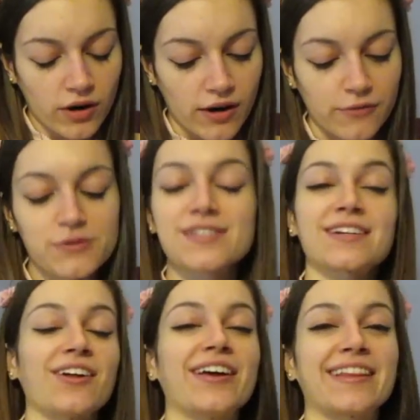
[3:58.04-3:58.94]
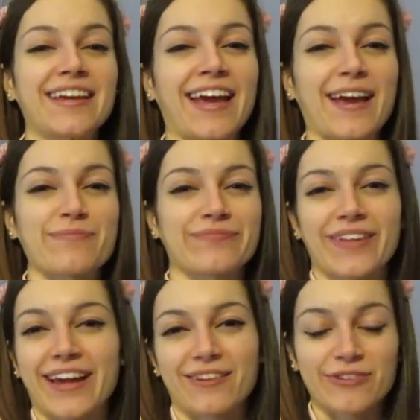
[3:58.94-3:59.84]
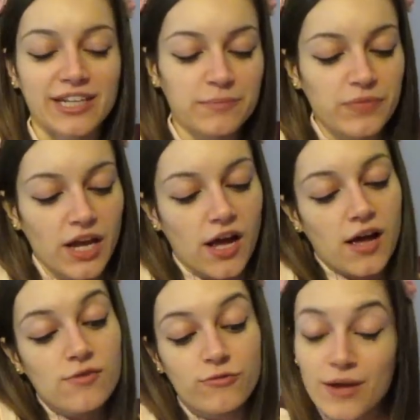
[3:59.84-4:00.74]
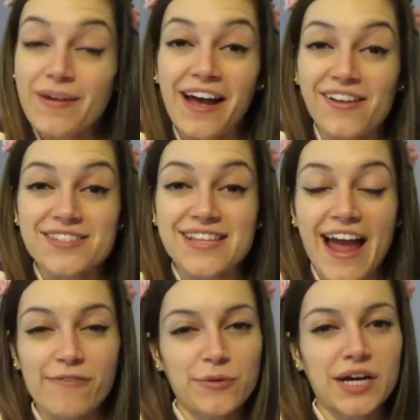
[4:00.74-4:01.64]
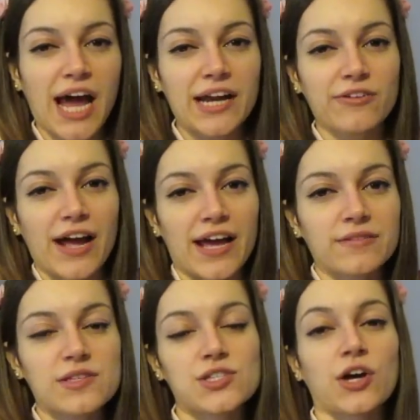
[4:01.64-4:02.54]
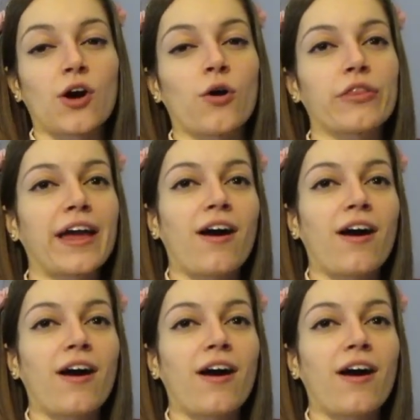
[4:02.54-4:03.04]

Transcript: of still in the game? I can read. Females. Everyone got it right. So they